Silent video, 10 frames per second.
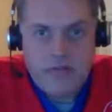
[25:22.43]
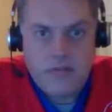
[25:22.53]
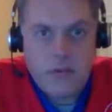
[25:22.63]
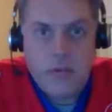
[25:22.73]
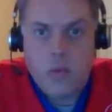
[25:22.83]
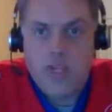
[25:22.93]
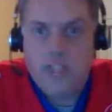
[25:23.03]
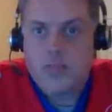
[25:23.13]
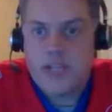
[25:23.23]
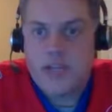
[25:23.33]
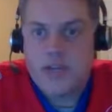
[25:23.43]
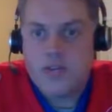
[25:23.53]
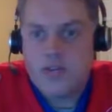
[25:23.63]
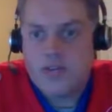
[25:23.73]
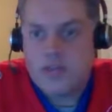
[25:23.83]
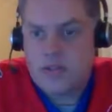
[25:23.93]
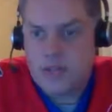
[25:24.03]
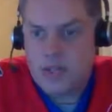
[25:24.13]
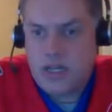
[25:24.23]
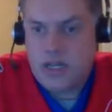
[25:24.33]
They've had former Wings
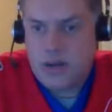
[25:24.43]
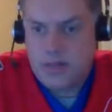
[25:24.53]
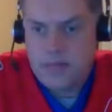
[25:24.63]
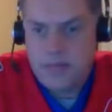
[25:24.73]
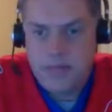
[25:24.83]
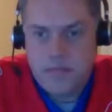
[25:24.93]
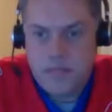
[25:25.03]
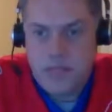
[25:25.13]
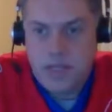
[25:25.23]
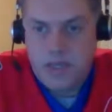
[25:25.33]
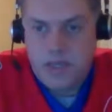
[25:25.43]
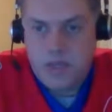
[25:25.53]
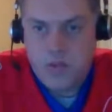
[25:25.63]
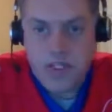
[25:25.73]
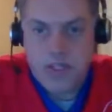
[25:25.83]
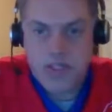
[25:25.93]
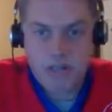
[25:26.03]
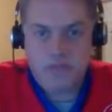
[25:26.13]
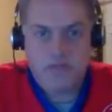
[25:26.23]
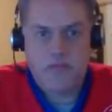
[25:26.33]
players
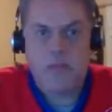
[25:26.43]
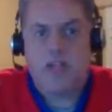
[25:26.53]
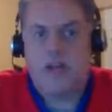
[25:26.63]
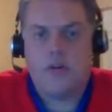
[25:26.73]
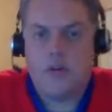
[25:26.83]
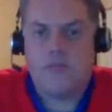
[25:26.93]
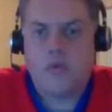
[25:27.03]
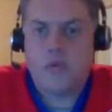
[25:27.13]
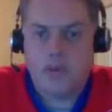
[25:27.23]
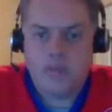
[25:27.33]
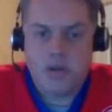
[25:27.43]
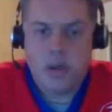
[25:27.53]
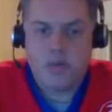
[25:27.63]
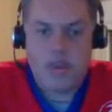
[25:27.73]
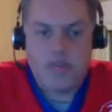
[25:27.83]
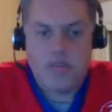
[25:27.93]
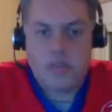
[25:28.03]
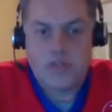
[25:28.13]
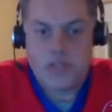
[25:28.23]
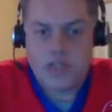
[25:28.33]
tweeting stuff, not about for them, but
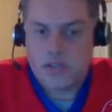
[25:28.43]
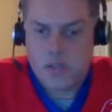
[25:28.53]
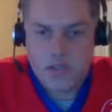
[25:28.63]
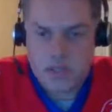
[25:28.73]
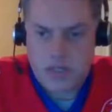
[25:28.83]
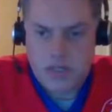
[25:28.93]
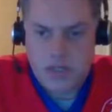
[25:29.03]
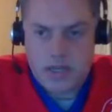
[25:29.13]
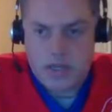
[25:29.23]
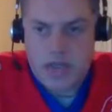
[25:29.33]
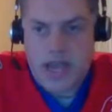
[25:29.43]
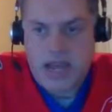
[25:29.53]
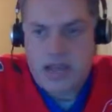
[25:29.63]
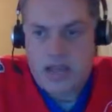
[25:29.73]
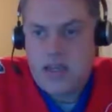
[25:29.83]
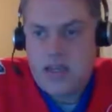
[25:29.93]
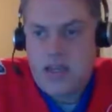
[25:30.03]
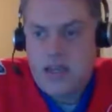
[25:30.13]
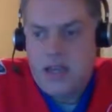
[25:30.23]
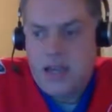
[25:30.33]
about them, just saying it's great to see these guys back.
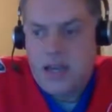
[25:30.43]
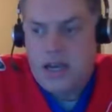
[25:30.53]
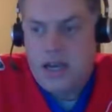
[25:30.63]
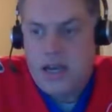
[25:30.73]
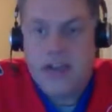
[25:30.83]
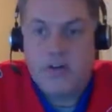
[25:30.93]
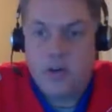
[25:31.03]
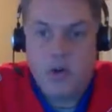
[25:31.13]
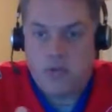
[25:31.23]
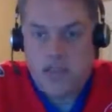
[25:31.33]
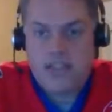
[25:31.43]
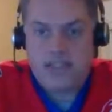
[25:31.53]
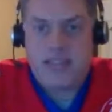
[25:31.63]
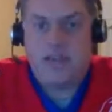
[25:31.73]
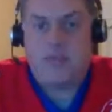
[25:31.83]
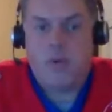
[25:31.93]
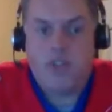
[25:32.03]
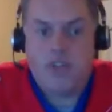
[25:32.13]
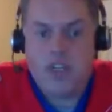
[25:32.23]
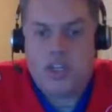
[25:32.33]
I don't know if
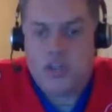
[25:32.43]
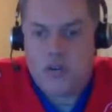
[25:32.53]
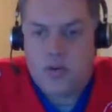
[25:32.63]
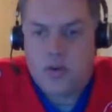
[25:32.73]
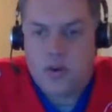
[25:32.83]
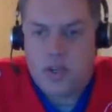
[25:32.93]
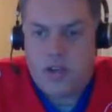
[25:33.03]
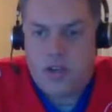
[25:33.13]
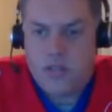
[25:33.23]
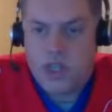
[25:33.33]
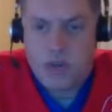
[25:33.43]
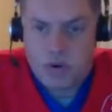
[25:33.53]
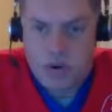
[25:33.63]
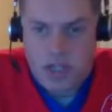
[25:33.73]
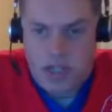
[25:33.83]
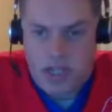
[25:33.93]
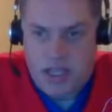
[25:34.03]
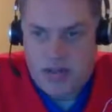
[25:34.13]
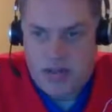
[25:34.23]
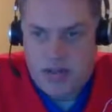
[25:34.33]
that's them arranging it or if Jake
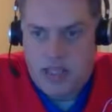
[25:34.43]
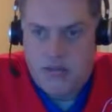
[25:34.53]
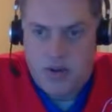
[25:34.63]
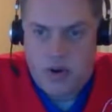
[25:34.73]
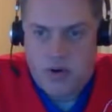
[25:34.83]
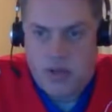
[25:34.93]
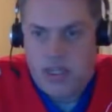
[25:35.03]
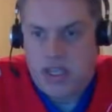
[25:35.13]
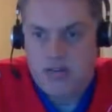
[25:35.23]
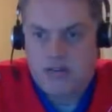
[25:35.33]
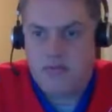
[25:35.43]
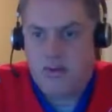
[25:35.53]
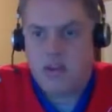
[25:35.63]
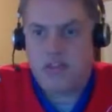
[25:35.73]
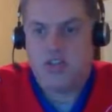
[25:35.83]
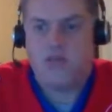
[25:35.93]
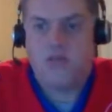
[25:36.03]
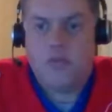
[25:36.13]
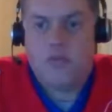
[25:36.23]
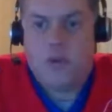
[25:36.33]
Berge and Kevin Crowley and
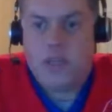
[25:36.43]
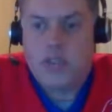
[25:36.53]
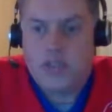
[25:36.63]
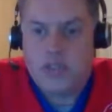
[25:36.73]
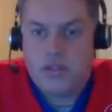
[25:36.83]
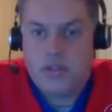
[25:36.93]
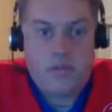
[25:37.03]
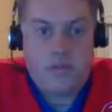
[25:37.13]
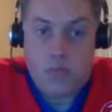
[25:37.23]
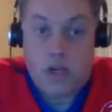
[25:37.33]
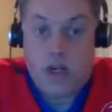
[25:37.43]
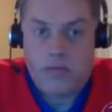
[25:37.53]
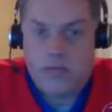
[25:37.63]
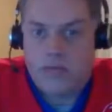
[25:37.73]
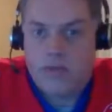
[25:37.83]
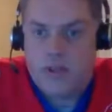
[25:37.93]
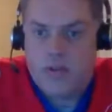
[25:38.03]
various other former Wings just went on